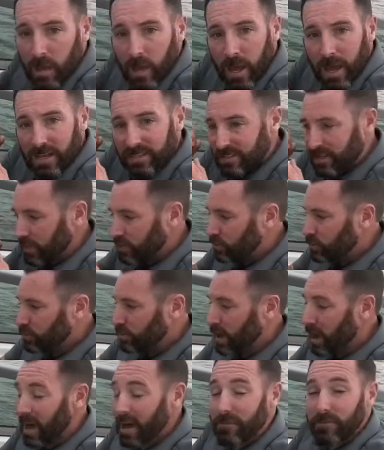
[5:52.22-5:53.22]
As I
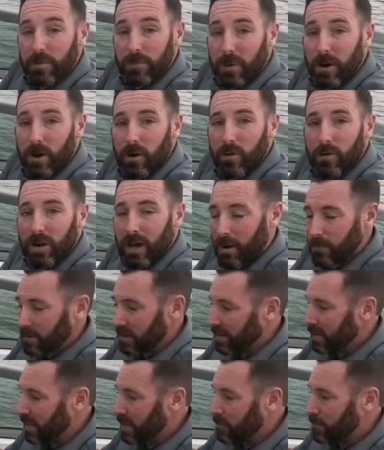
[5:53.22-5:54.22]
drive the boat, I'm
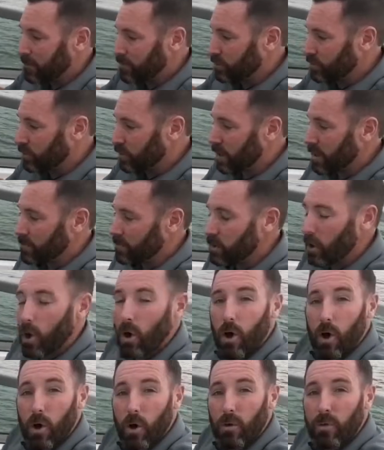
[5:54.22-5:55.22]
going to keep it trimmed
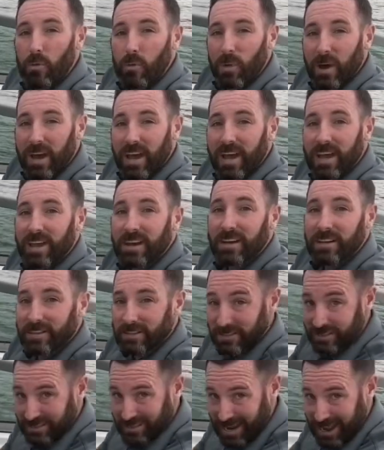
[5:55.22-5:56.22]
all the way
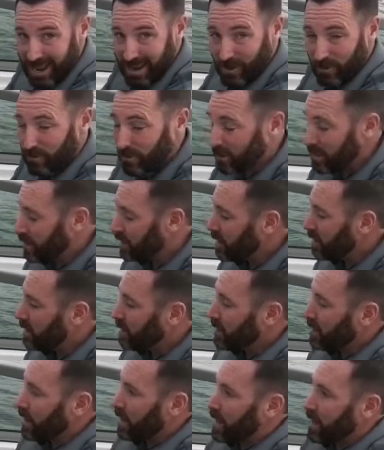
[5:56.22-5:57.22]
down
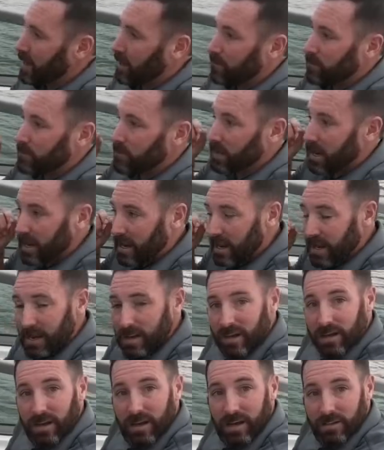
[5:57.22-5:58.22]
um, and
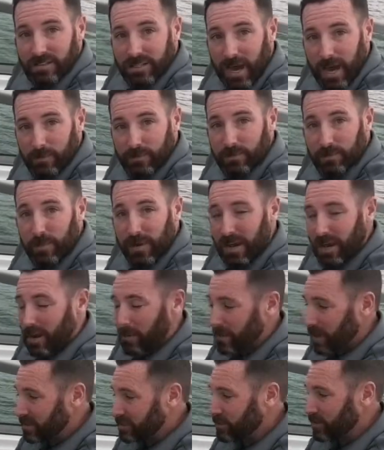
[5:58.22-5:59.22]
hit a top speed.
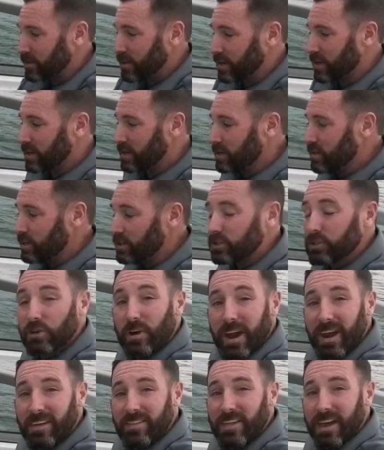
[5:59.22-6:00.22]
I'm also going to
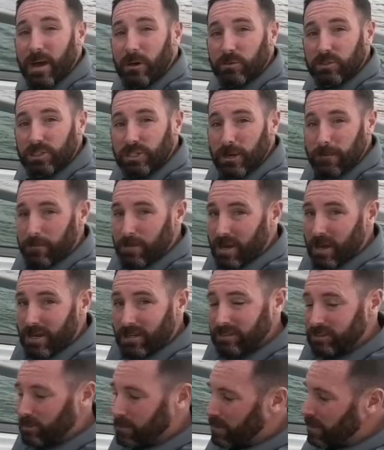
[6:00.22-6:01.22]
track that with G P
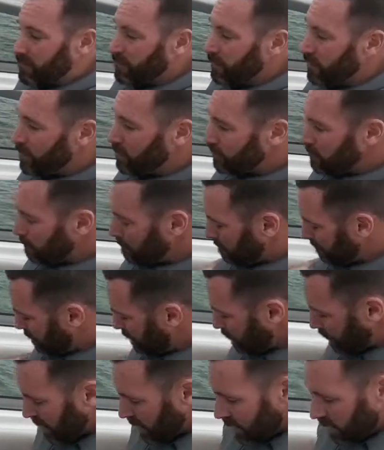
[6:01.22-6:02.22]
S on my phone,
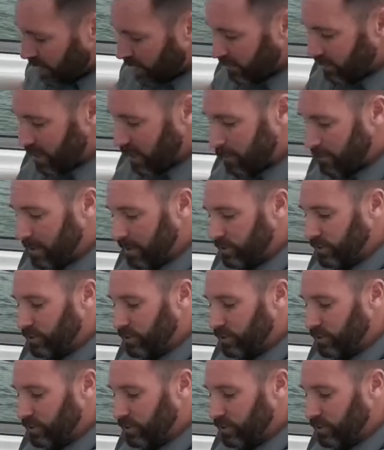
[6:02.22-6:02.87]
and then I'm going to